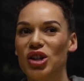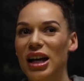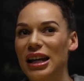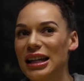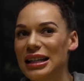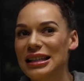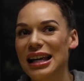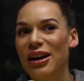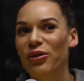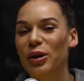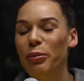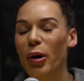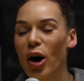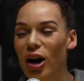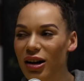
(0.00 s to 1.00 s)
Jet needs
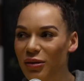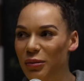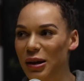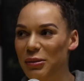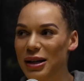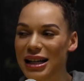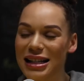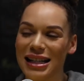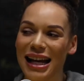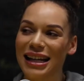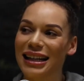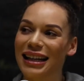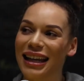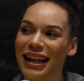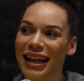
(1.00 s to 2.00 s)
every part of me because
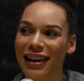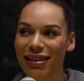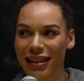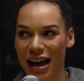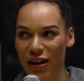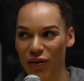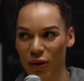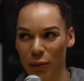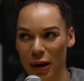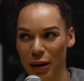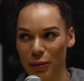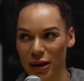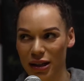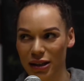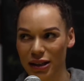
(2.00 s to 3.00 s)
I didn't get that from
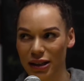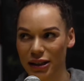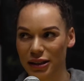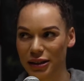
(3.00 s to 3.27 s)
my mother.